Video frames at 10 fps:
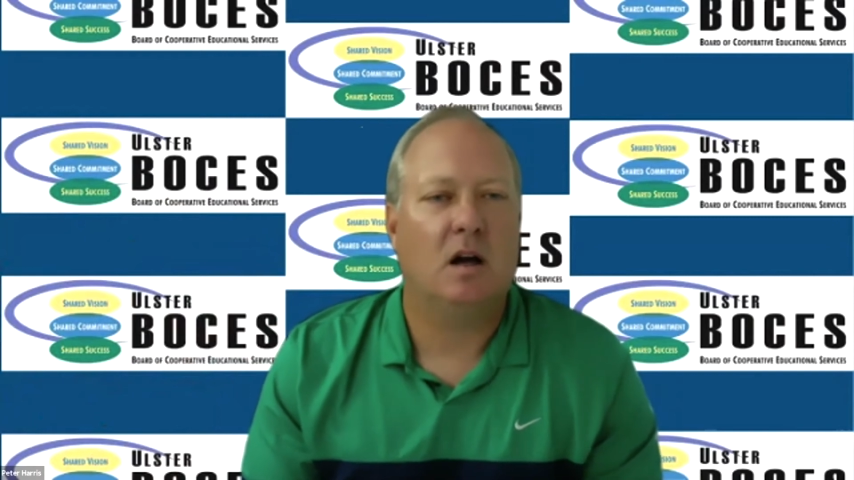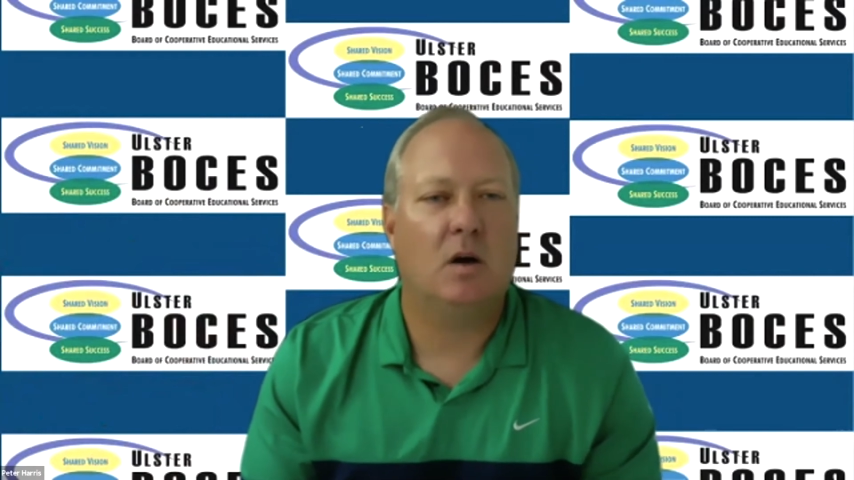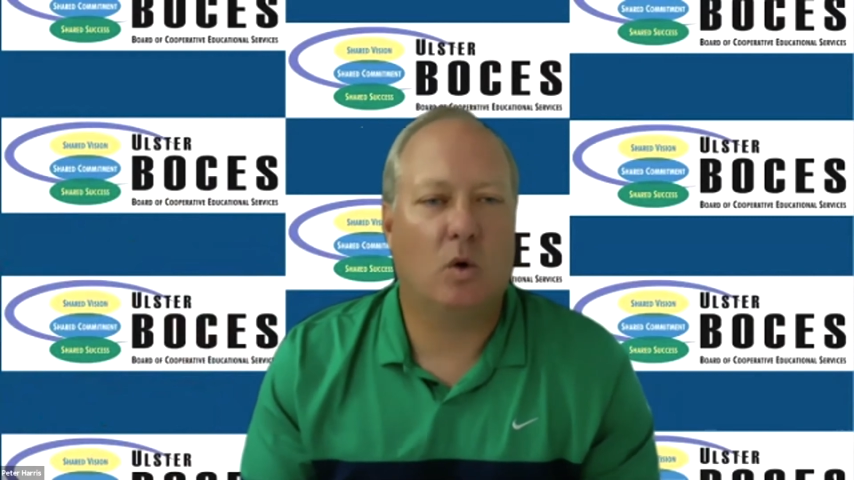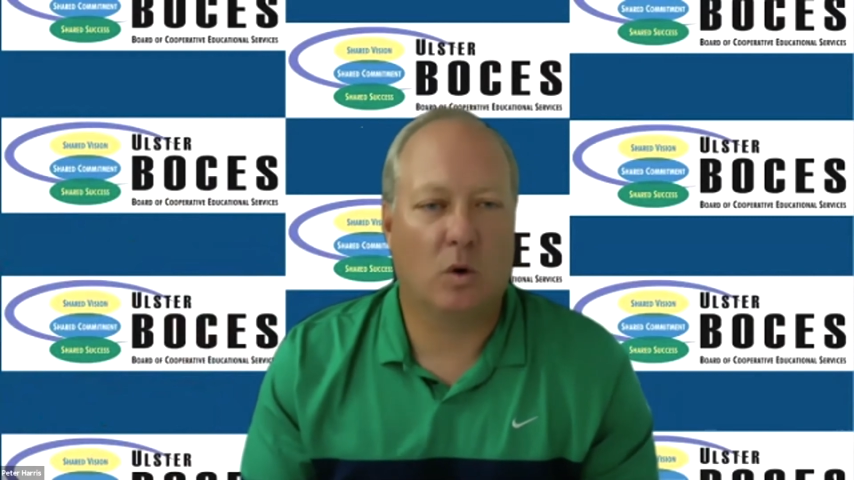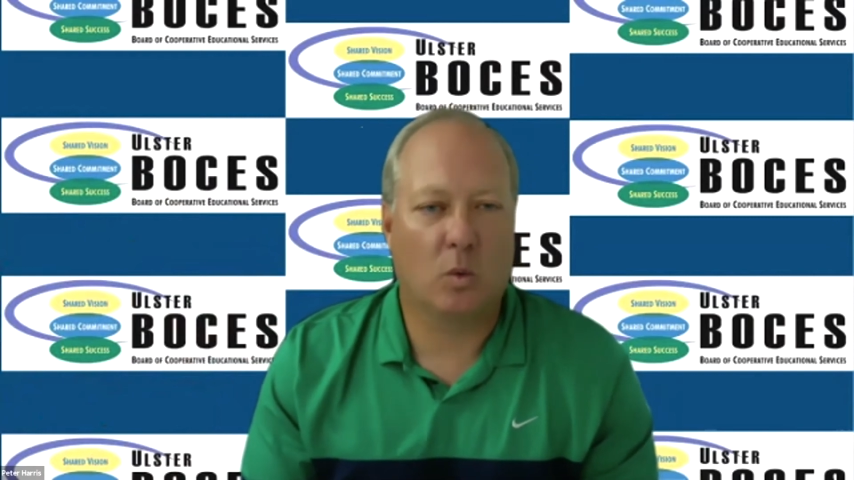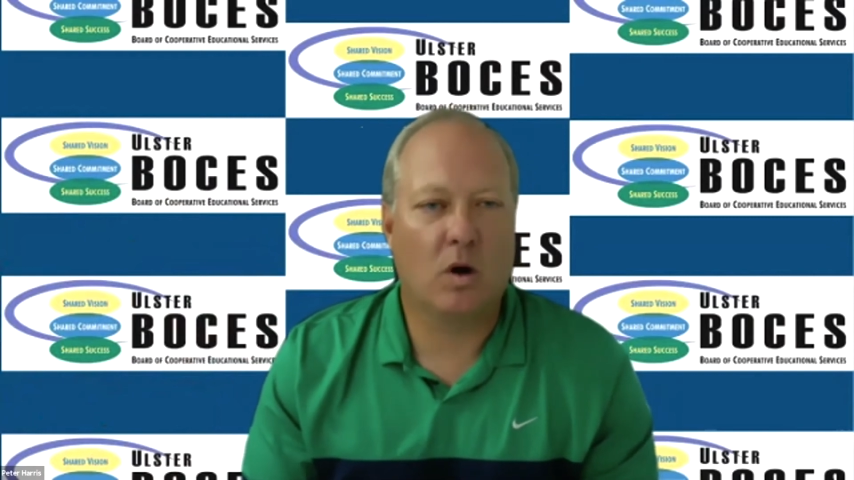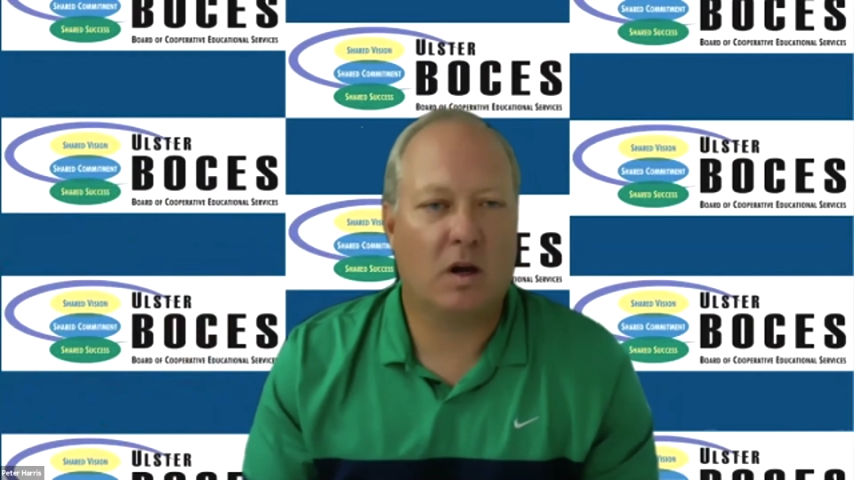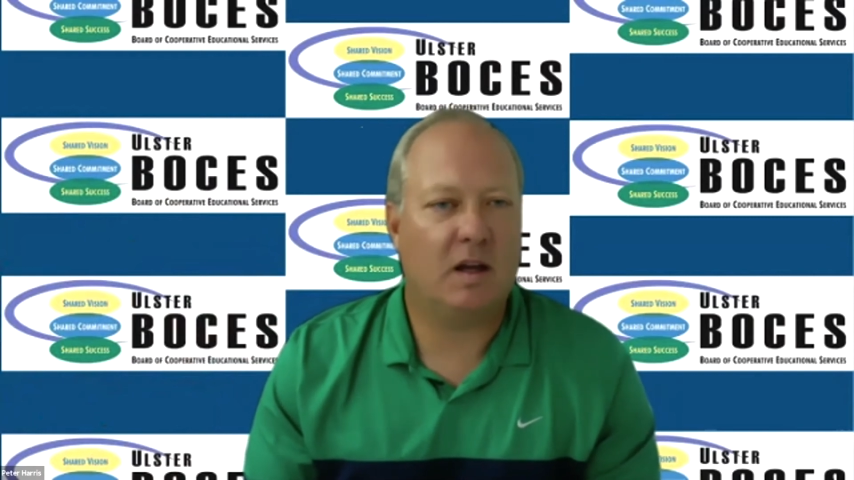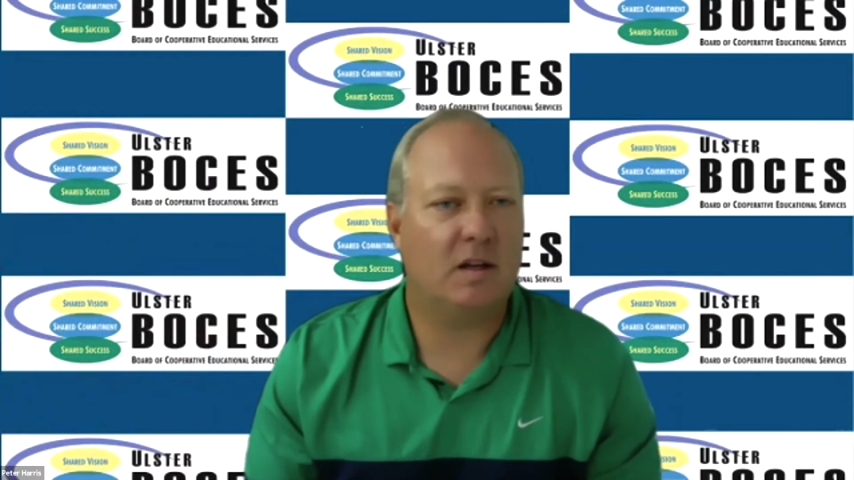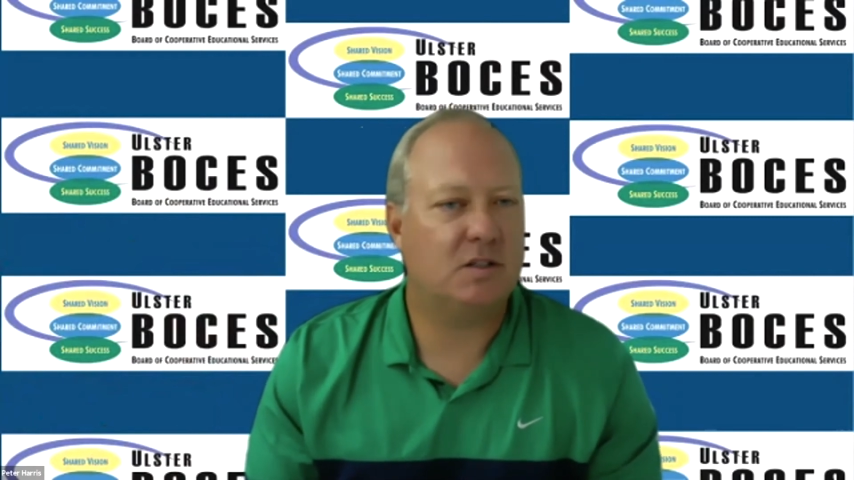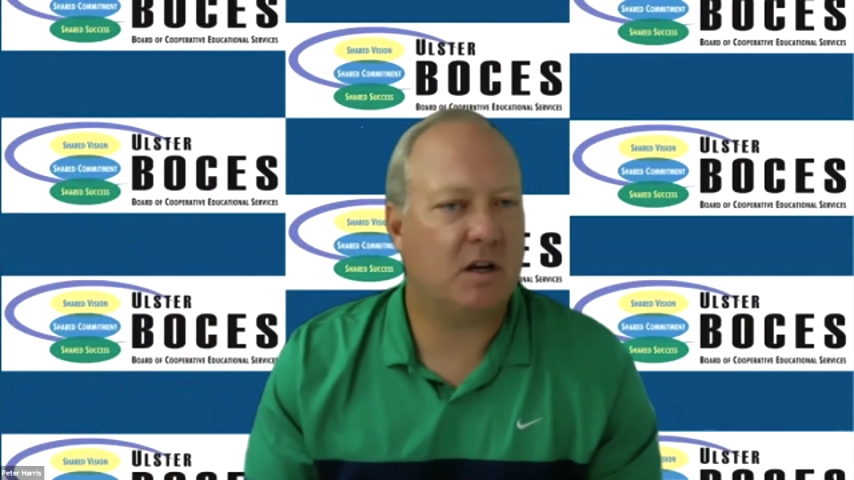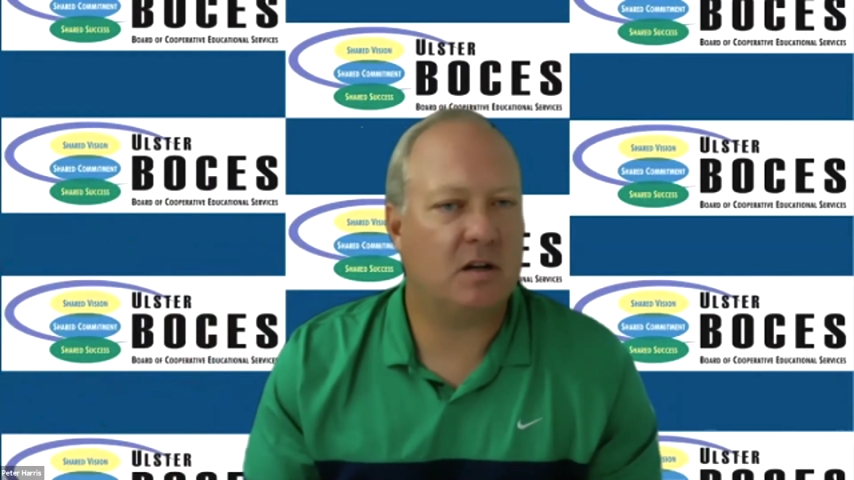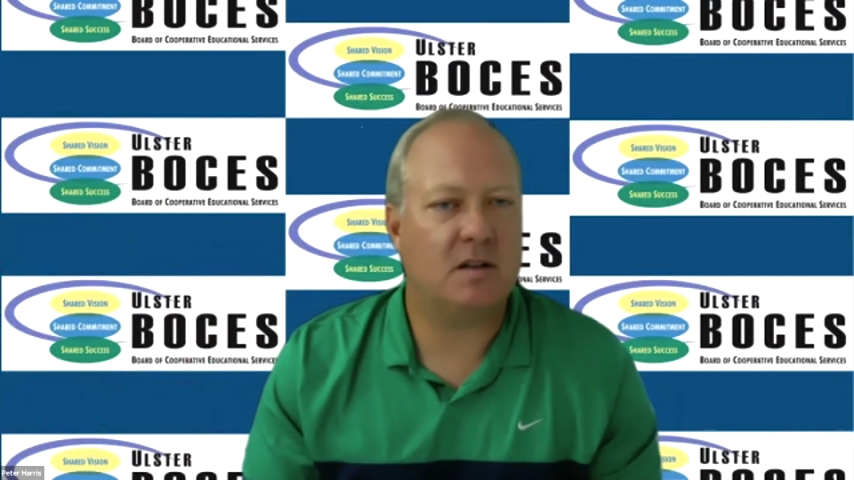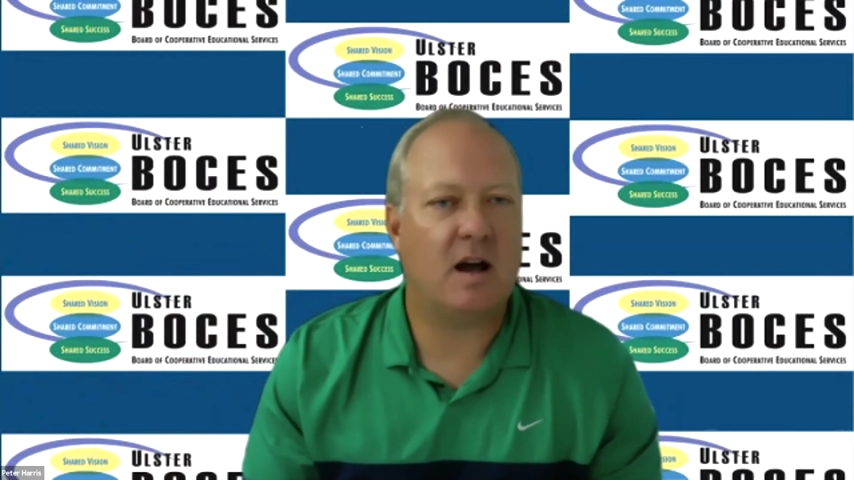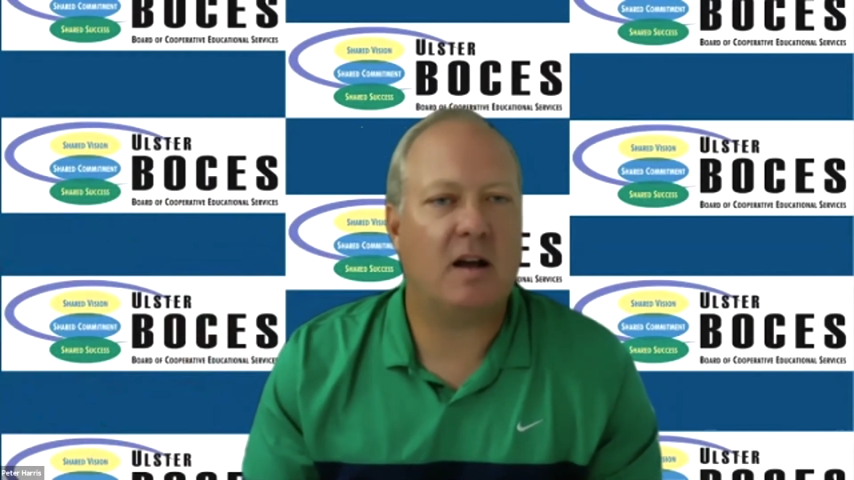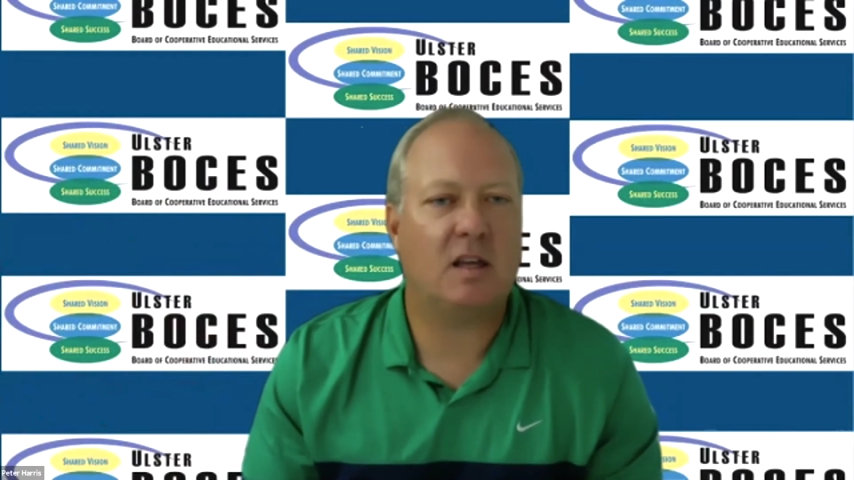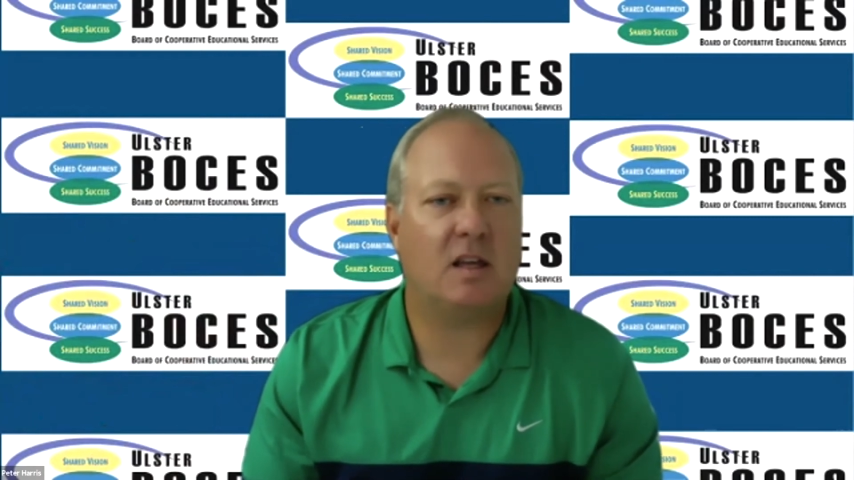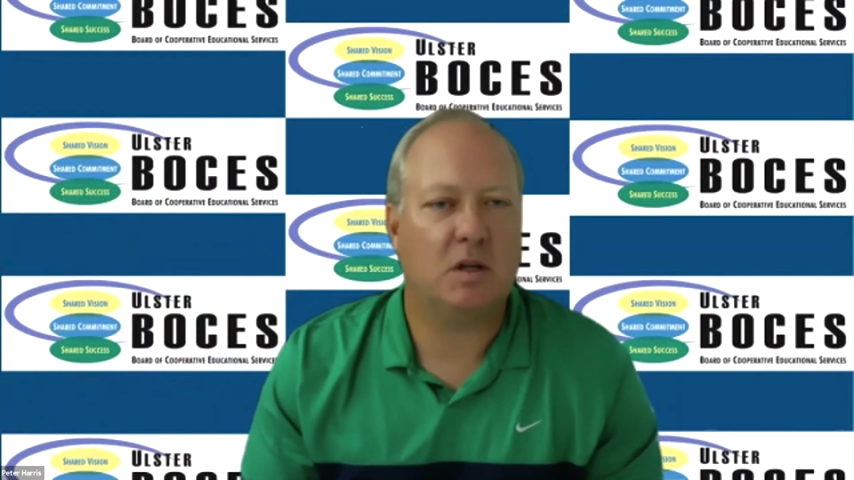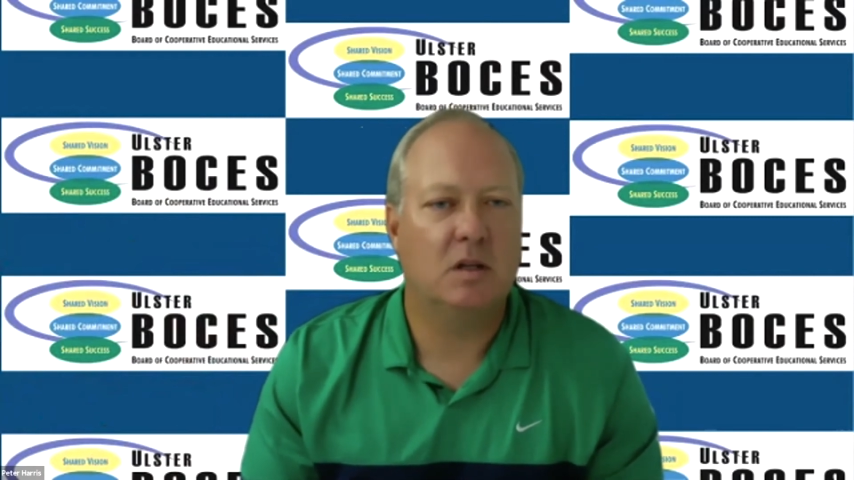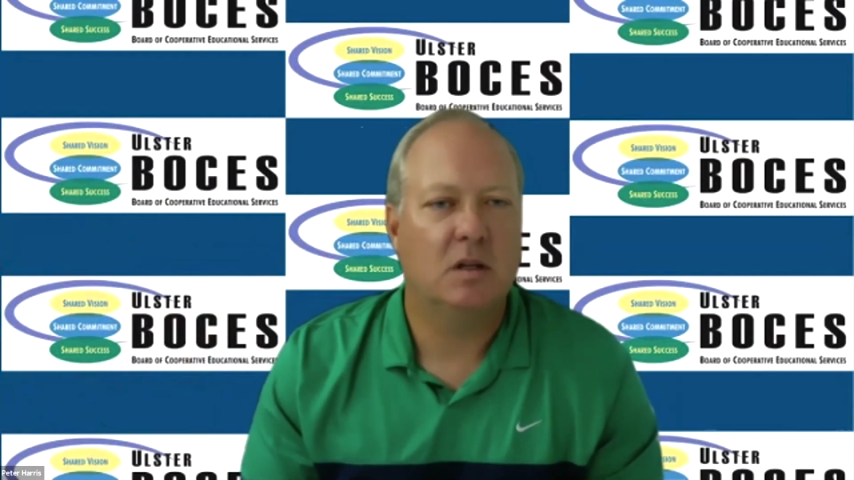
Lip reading: or working on a shared document.